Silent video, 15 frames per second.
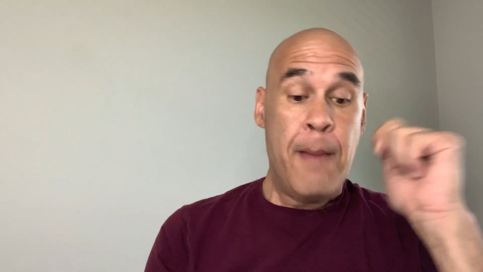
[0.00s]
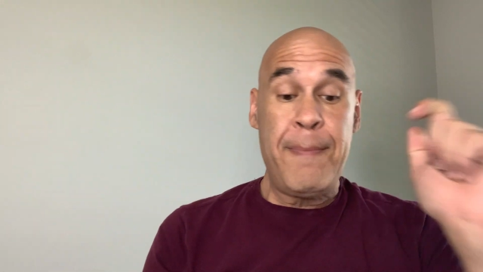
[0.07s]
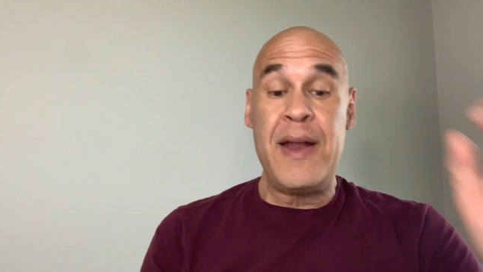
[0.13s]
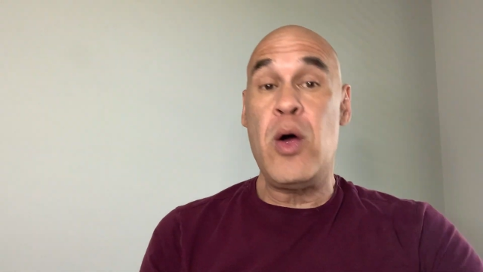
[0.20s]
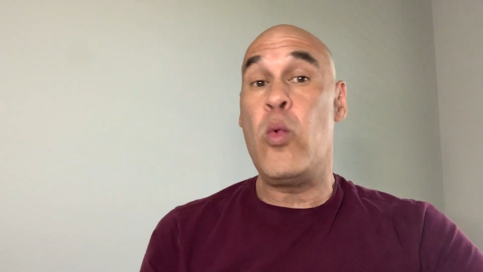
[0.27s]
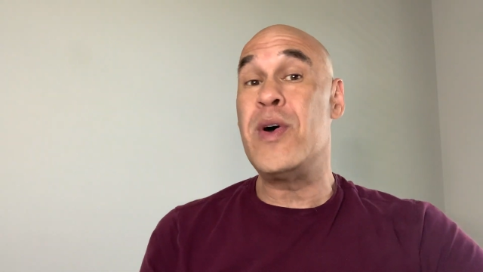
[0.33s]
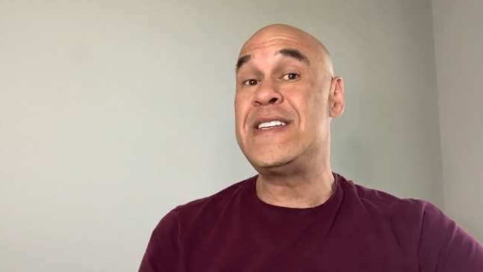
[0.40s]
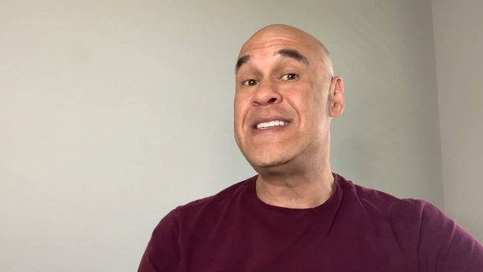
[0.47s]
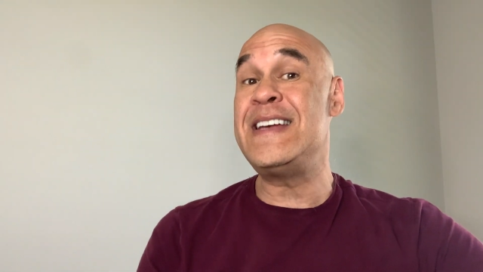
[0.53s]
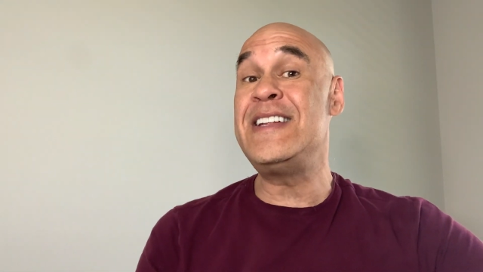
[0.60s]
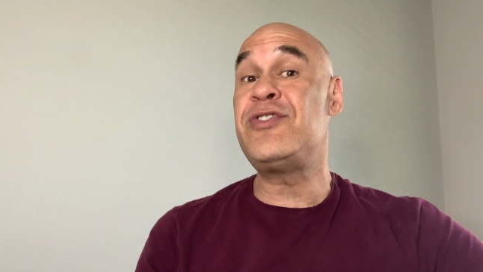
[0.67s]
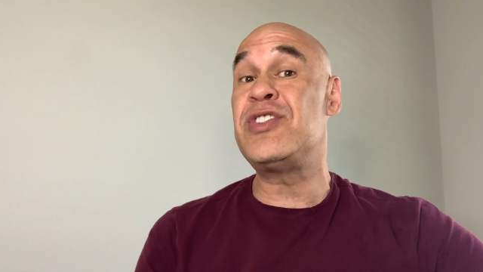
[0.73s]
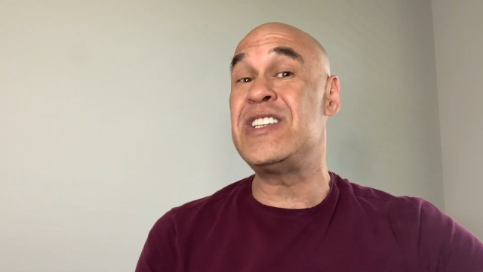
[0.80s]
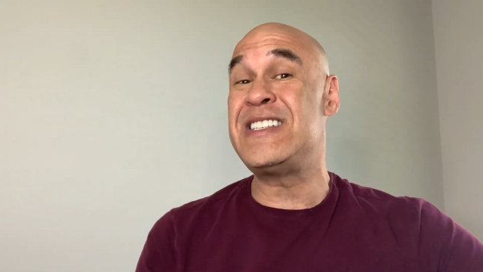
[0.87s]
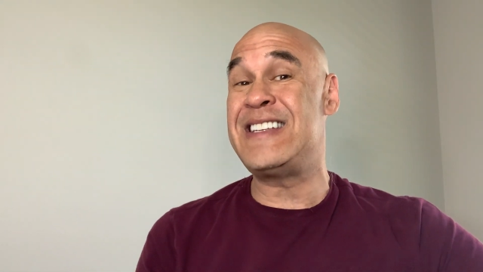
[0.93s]
But what's
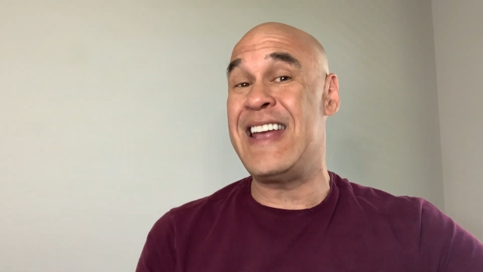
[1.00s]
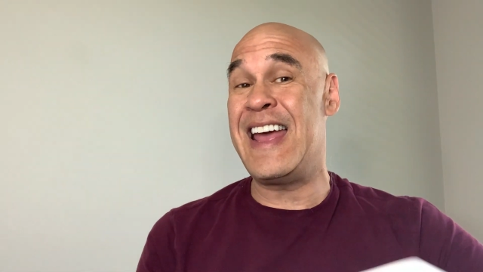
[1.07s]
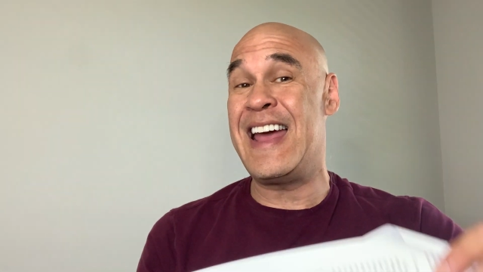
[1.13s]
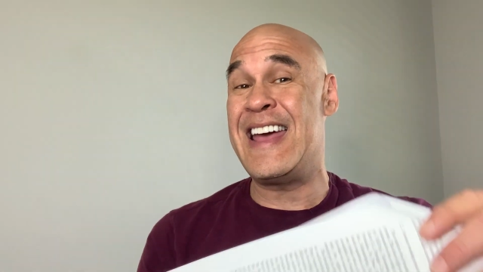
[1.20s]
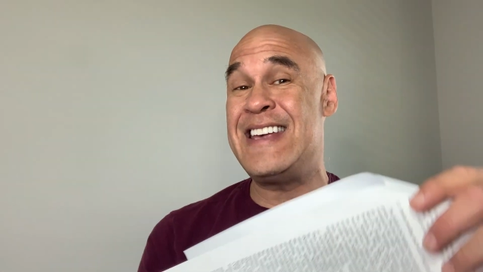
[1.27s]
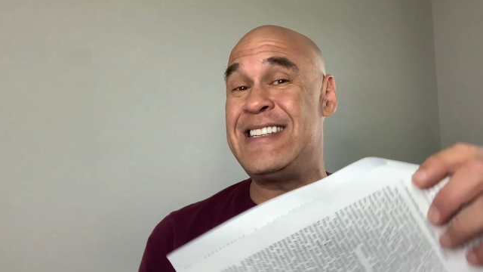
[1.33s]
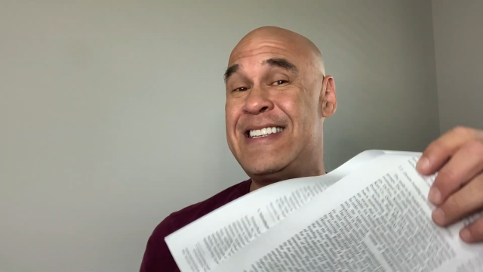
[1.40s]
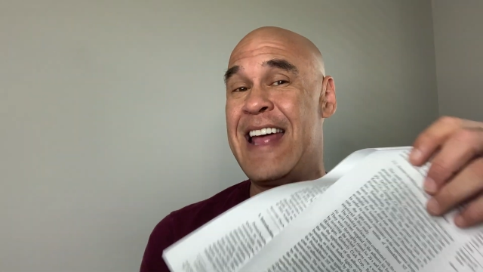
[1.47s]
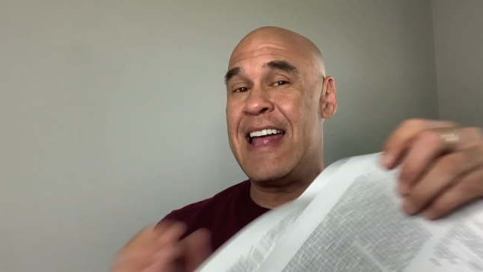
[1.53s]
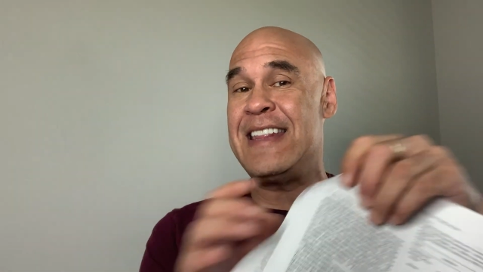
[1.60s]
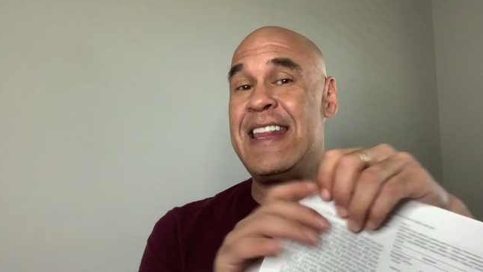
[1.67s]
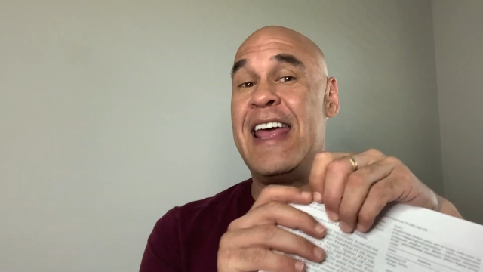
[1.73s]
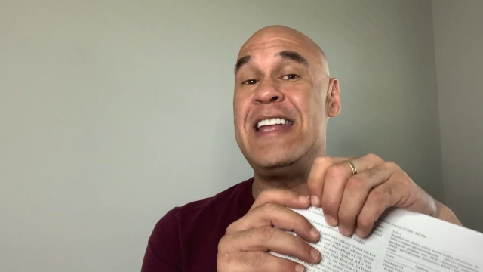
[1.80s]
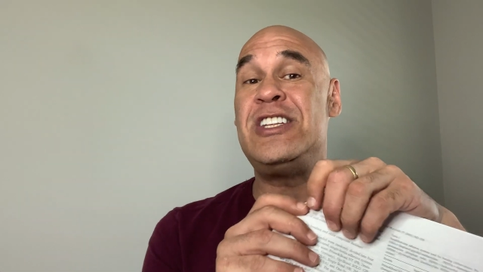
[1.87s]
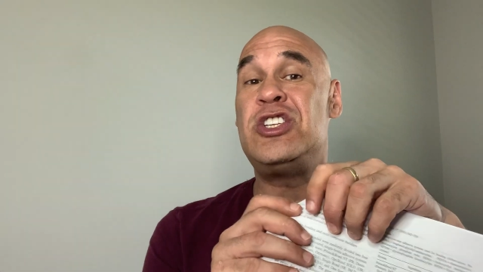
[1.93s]
interesting is
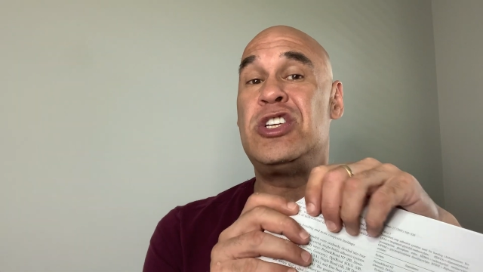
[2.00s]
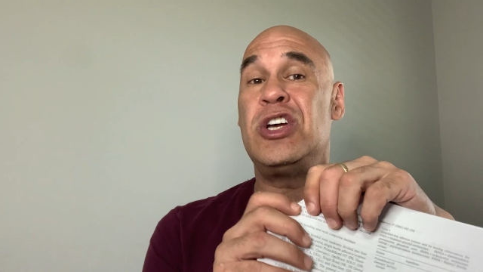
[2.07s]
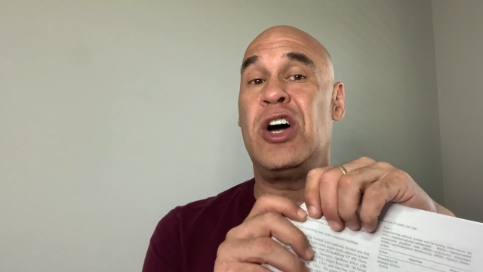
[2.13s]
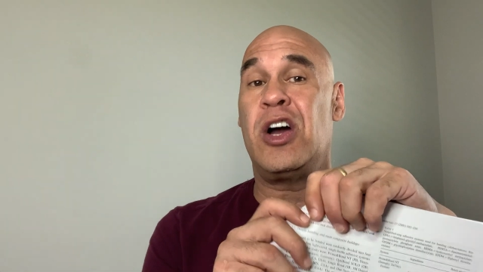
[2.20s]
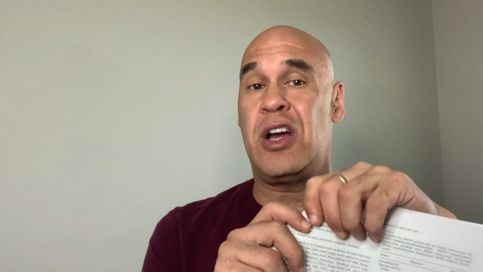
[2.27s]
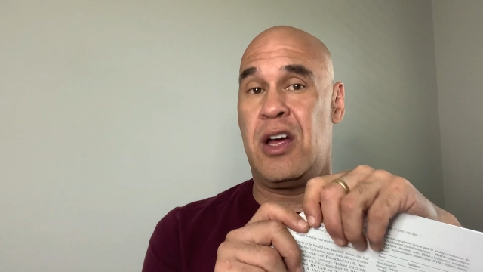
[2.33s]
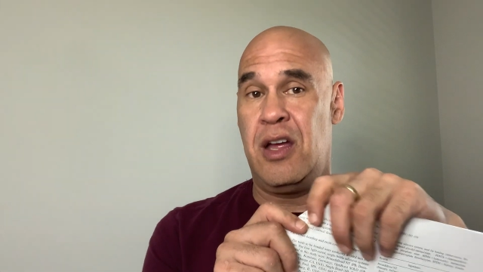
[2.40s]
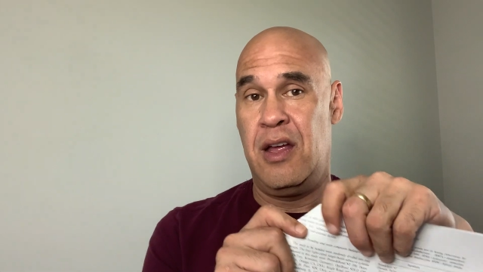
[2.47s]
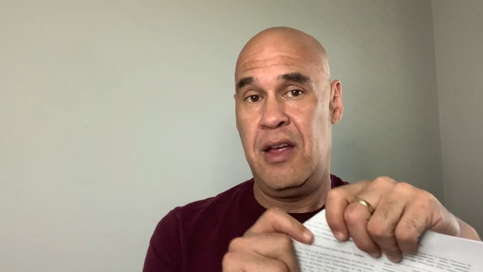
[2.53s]
that they took